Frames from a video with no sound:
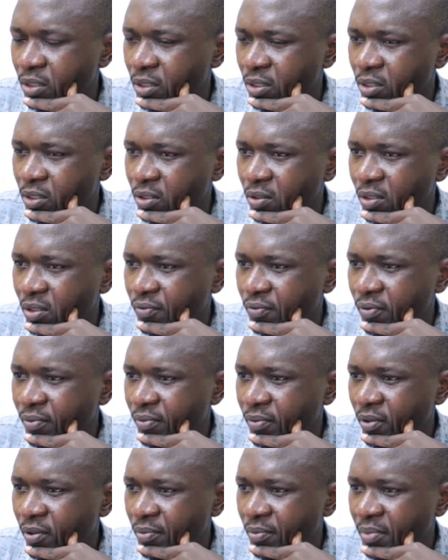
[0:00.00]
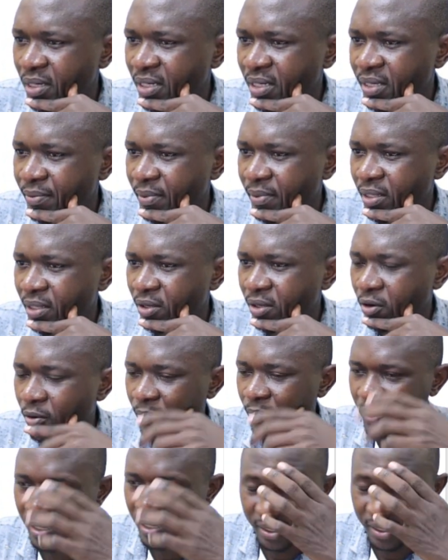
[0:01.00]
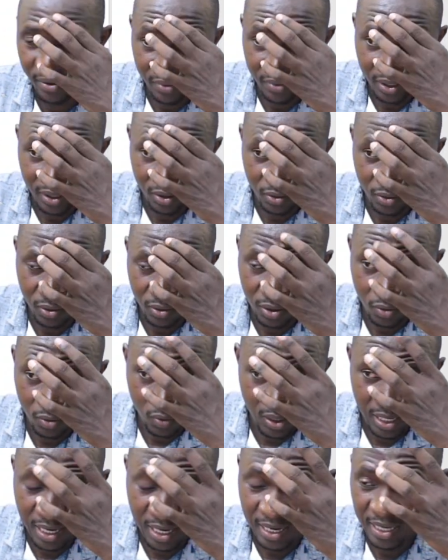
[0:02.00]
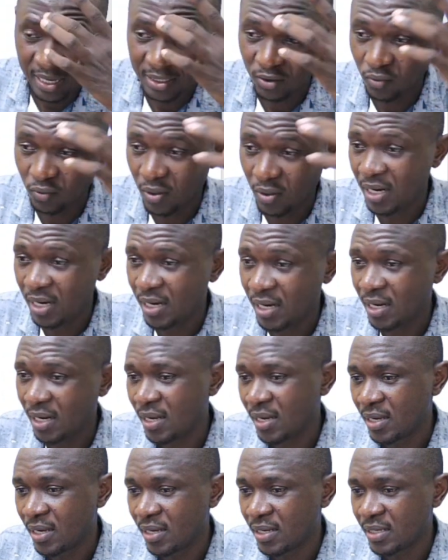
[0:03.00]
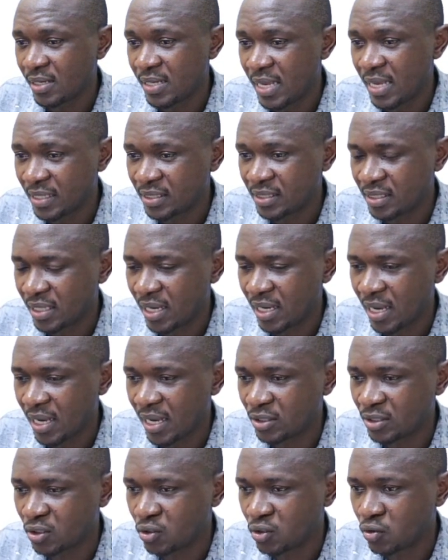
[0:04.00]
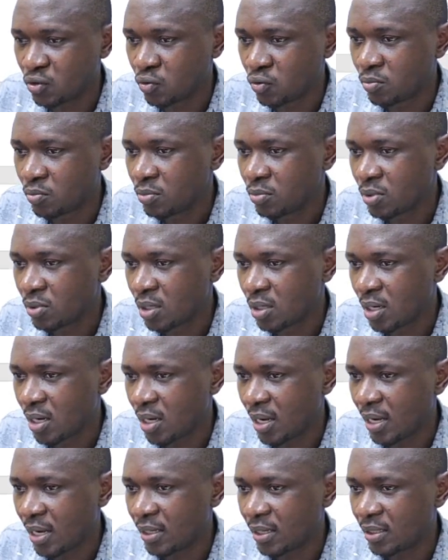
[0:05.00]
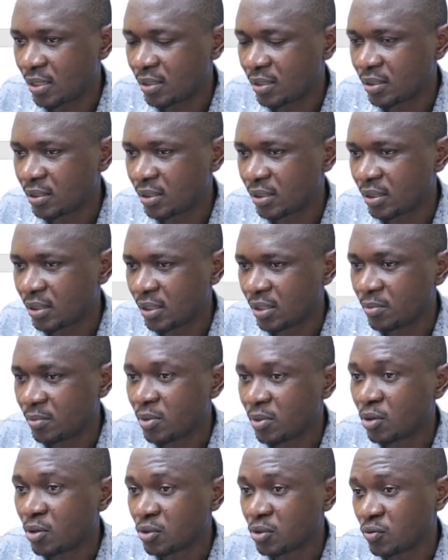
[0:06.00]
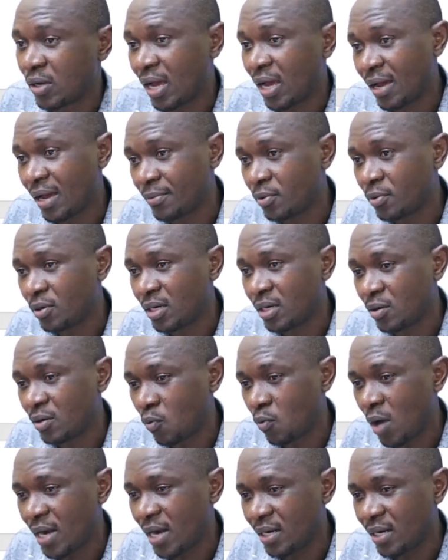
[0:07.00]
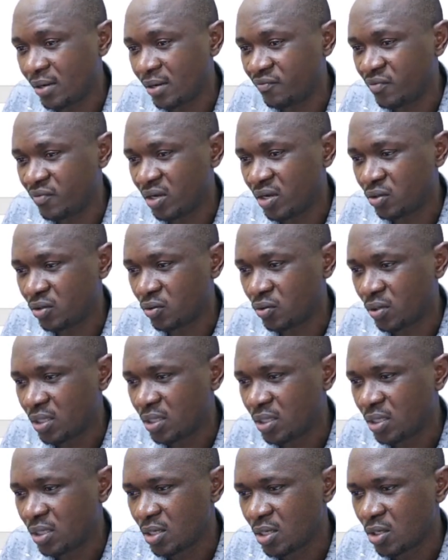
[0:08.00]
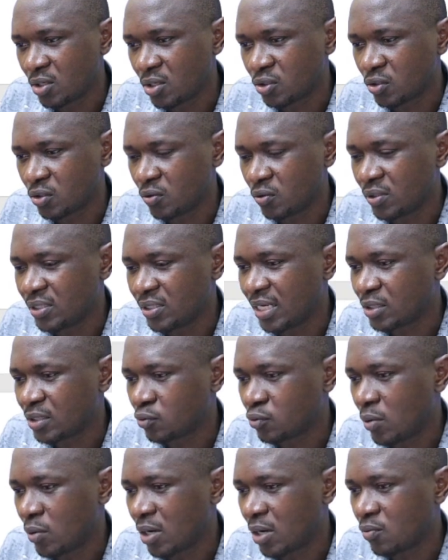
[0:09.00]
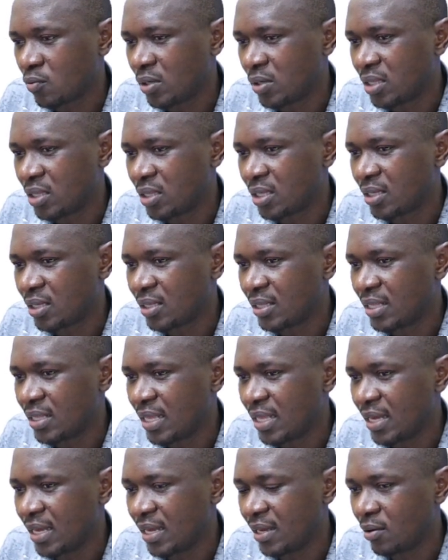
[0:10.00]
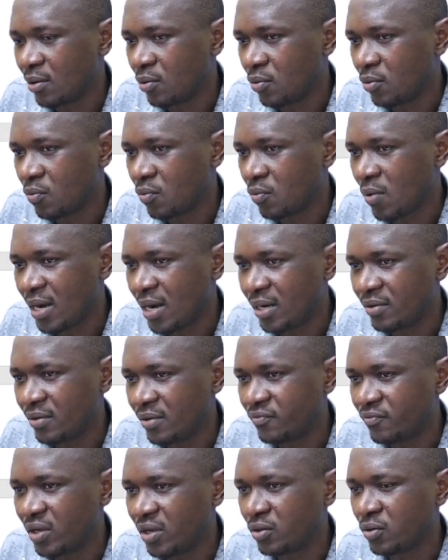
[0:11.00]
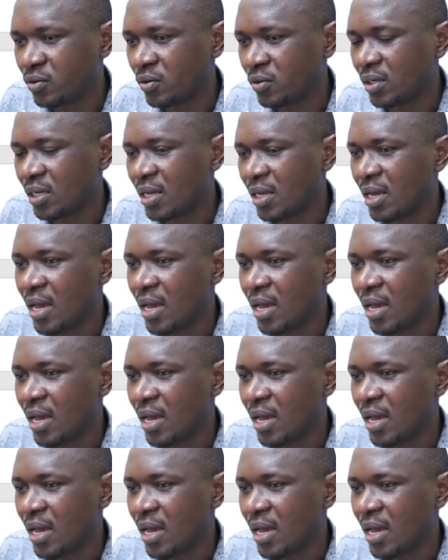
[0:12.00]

So if we've not been given the opening inventory, we can as well just assume, and because we have only one inventory, so we'll just work with the one inventory.